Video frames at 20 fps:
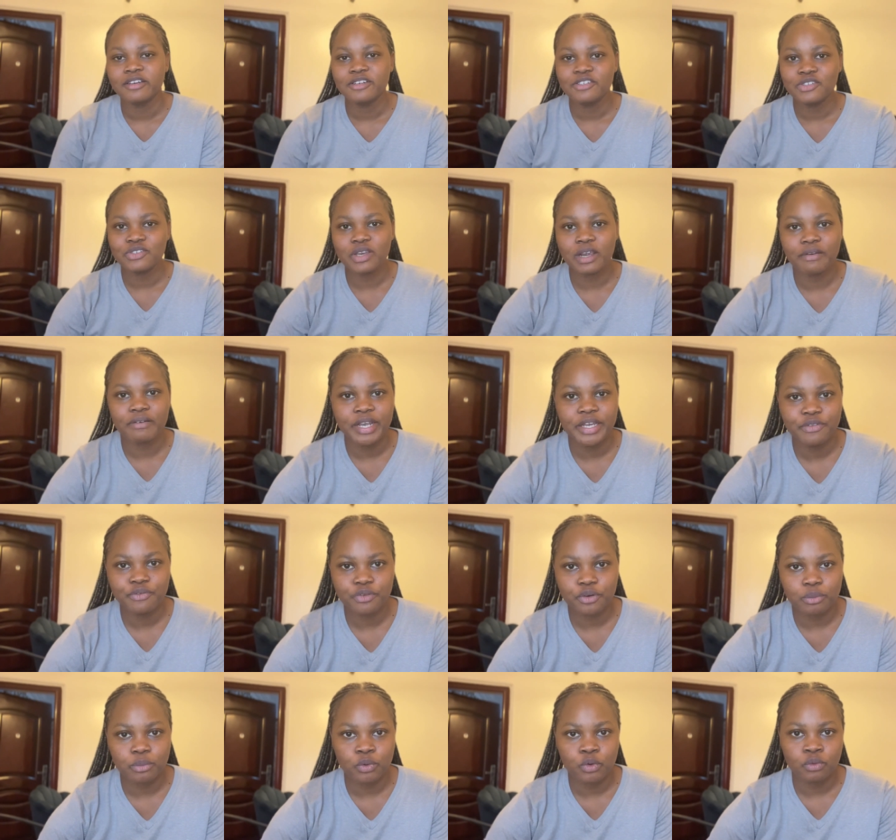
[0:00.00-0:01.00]
So I write
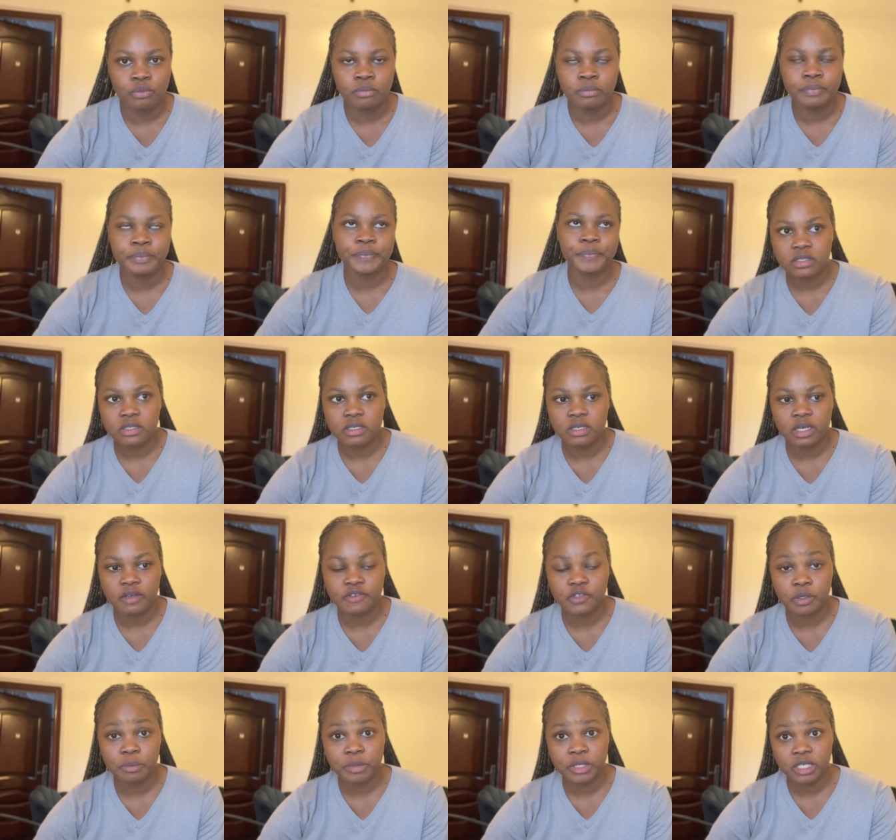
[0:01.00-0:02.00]
from home. I've
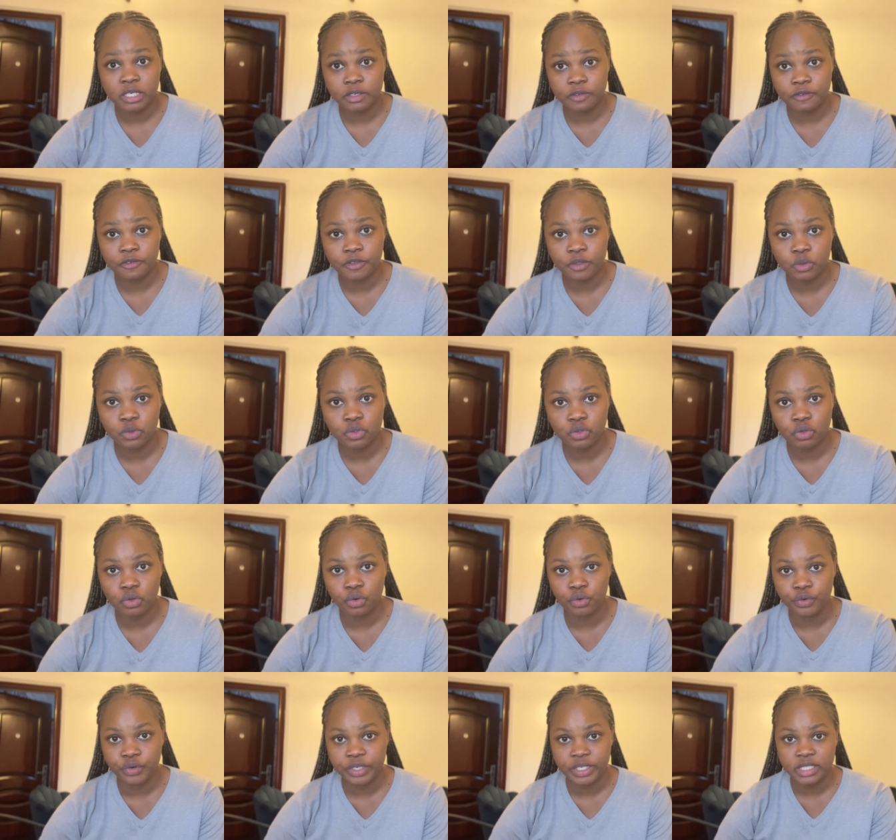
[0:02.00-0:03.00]
submitted a few
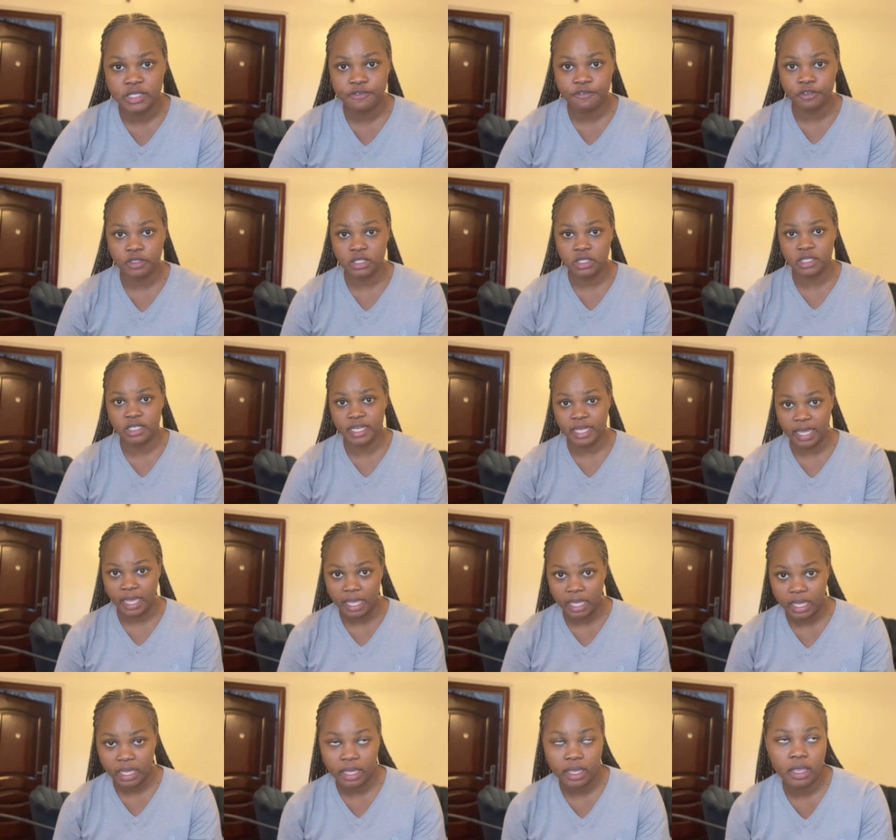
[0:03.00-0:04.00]
stories for the
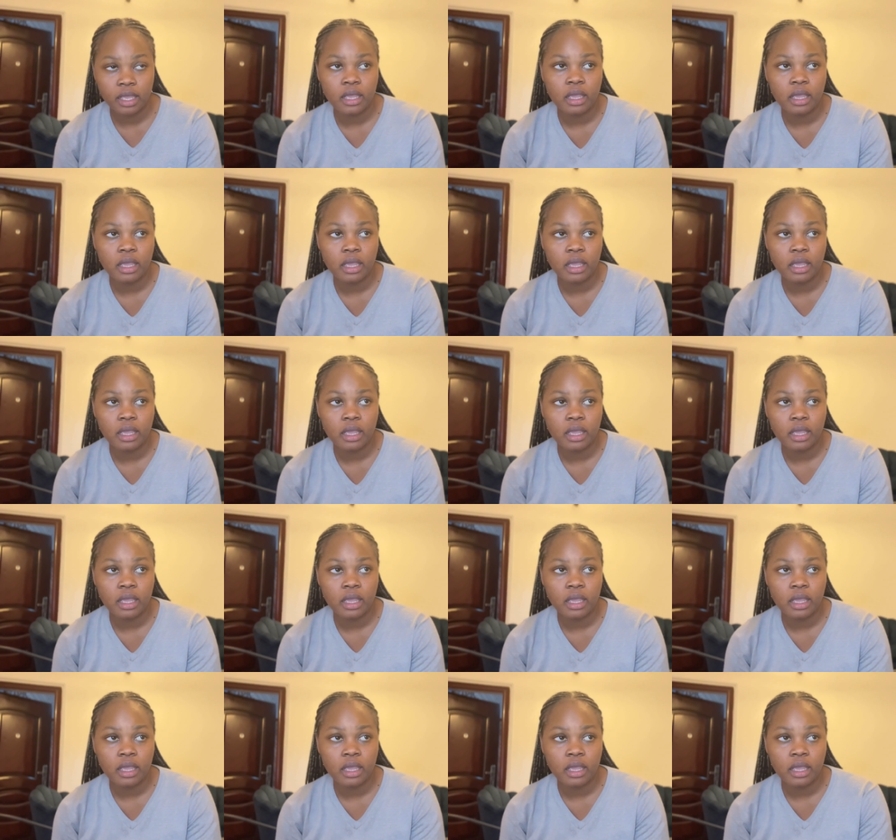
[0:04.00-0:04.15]
day